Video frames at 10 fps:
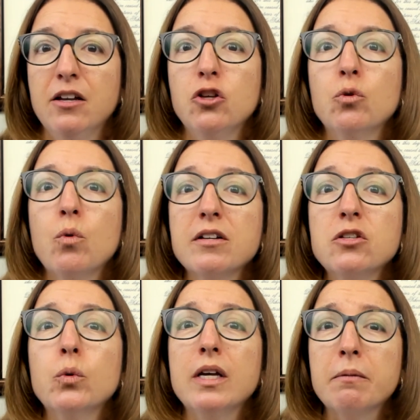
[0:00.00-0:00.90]
you want
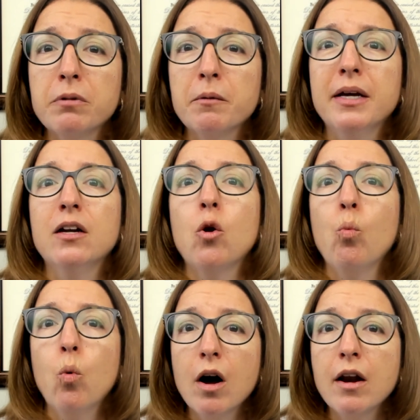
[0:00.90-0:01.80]
to implement
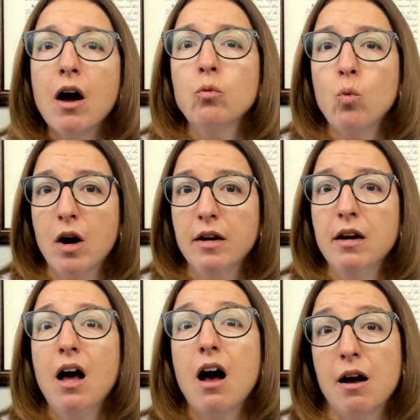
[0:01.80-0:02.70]

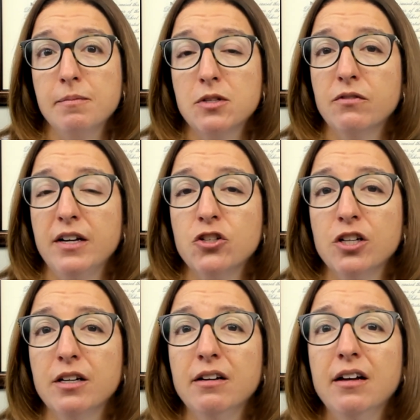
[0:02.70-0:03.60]
one-on-one
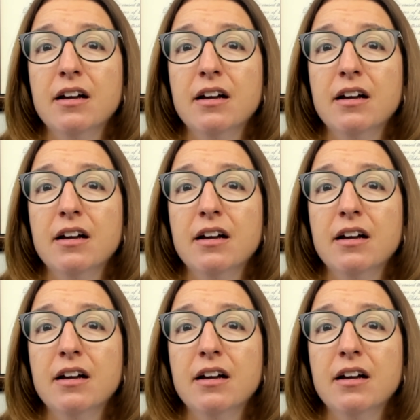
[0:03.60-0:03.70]
observation.